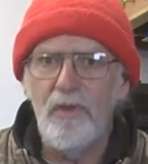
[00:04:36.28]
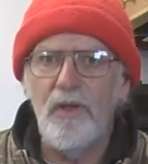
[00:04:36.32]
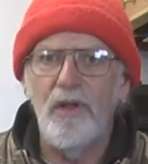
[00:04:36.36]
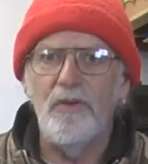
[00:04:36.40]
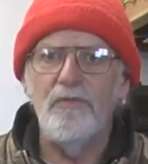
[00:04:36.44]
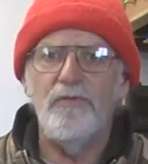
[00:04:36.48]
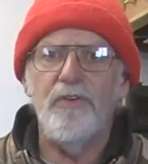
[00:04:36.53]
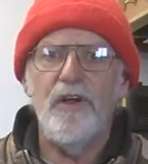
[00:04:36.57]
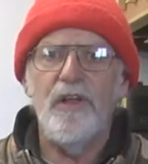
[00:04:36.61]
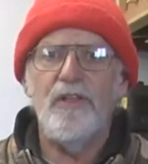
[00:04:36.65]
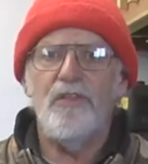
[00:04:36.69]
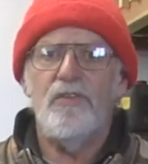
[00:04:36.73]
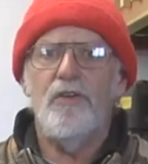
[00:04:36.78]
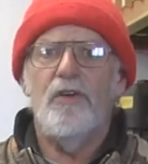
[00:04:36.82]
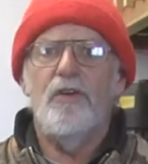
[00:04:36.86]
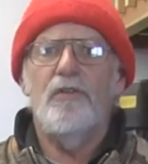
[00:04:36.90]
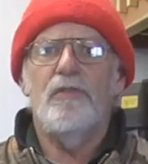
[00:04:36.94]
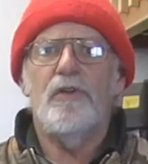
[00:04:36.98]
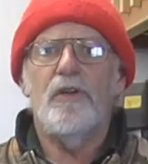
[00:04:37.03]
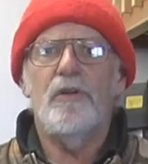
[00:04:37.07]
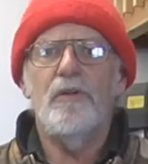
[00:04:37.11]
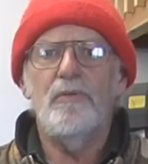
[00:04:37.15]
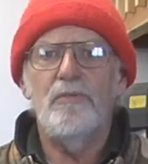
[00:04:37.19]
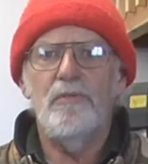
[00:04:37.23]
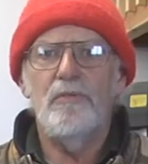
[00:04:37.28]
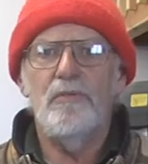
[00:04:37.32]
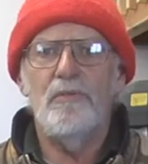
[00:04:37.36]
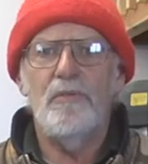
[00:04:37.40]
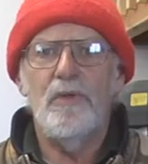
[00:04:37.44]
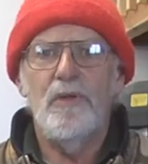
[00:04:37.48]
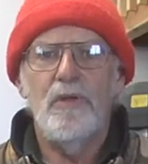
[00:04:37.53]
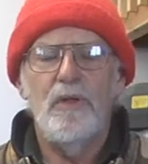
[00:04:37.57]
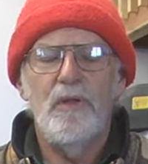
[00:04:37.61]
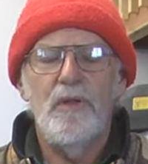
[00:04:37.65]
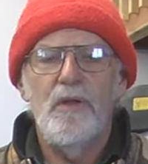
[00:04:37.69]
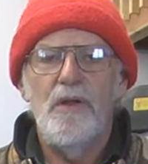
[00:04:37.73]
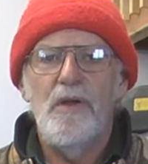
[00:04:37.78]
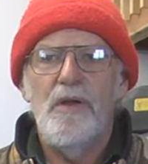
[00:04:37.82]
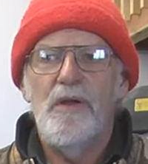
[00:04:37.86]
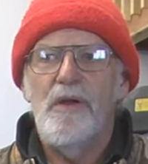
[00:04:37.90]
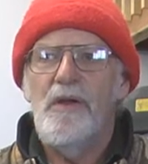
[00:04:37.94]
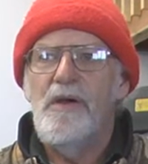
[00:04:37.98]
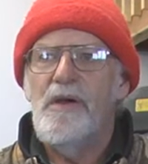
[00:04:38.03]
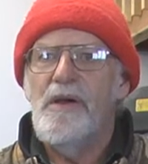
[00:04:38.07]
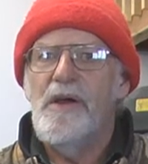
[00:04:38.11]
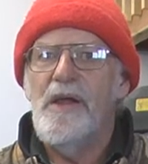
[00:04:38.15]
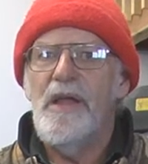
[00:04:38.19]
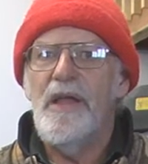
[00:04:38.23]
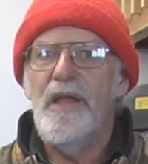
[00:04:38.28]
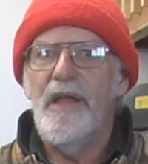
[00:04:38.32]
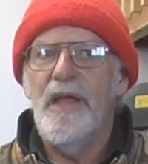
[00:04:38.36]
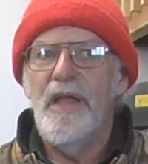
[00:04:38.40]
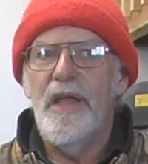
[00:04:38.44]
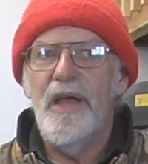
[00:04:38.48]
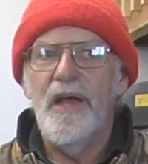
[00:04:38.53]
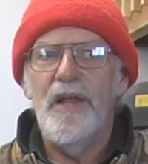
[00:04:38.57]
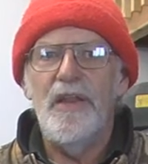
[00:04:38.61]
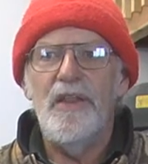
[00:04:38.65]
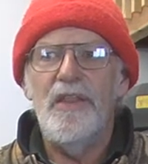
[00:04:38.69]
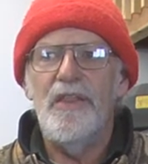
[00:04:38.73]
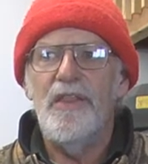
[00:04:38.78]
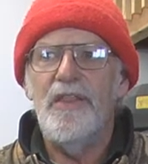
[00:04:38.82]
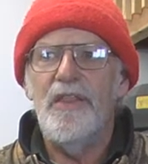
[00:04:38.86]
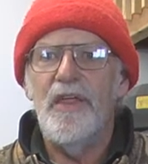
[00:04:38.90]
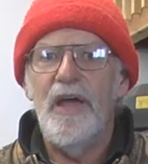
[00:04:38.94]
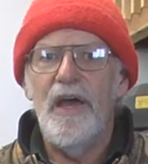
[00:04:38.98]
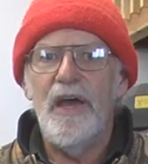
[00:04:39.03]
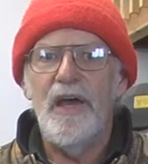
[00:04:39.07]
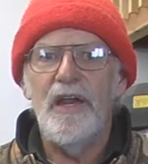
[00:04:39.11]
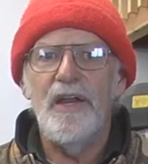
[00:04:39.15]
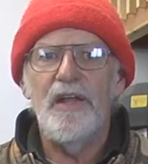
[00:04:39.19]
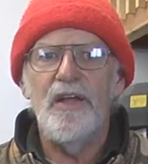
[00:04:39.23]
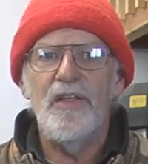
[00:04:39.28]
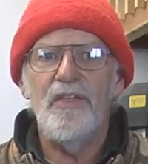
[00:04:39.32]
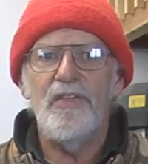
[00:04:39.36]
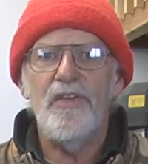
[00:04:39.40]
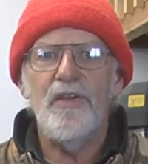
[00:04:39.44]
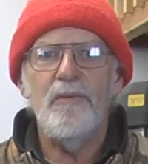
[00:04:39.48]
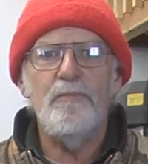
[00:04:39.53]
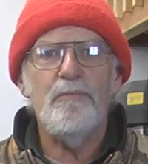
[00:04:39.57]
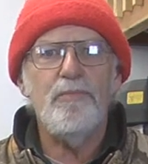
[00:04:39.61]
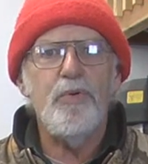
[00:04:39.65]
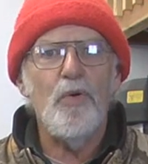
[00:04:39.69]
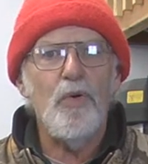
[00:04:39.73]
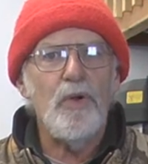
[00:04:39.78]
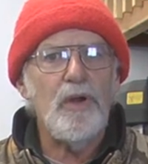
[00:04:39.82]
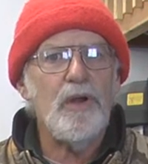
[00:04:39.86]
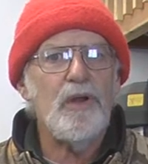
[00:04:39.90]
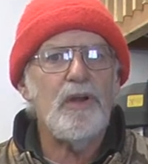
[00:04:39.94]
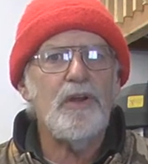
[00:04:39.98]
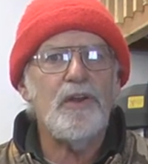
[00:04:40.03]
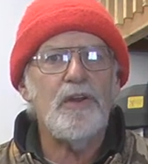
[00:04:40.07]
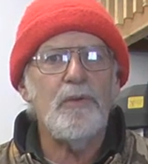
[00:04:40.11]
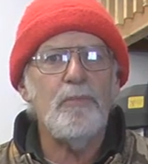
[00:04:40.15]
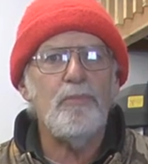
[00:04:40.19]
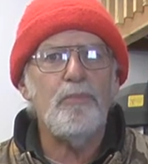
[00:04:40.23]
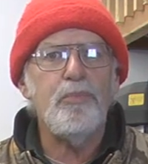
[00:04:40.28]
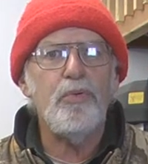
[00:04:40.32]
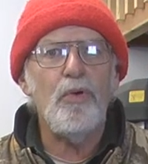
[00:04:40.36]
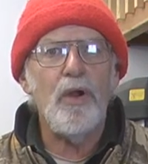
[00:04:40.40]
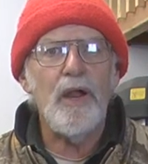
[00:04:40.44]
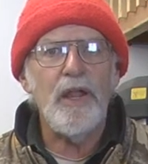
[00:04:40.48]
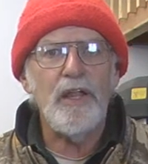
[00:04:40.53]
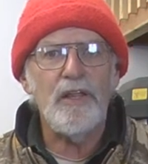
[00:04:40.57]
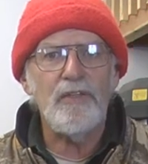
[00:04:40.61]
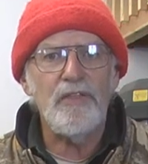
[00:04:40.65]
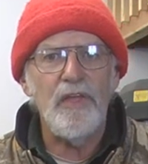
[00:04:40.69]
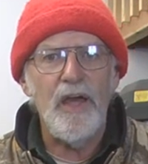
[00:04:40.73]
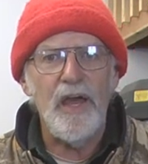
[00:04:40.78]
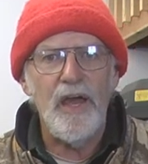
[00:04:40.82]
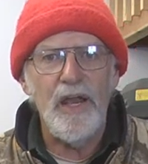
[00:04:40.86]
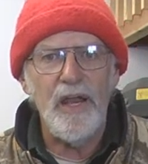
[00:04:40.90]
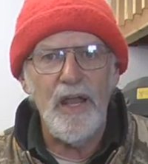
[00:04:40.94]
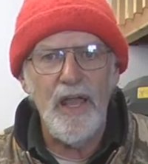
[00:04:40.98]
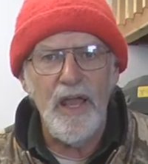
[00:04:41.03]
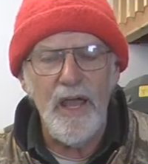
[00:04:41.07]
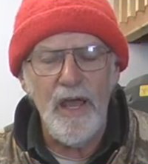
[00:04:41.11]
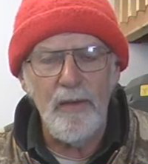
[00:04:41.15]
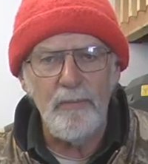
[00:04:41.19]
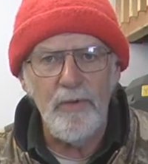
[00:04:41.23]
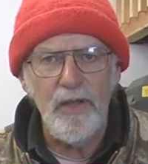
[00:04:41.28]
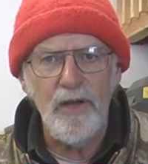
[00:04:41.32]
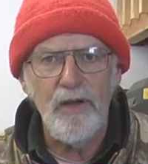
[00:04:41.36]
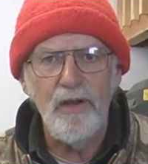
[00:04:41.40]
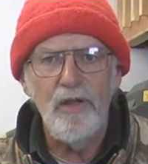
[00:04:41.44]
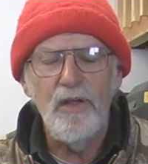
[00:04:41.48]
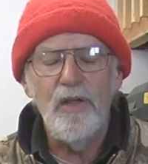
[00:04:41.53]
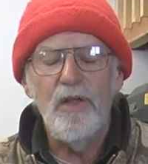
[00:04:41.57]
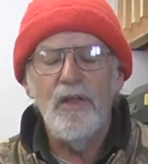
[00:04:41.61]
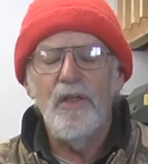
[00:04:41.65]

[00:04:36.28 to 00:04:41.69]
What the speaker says: Gunfight's over. And that is important to break that habit.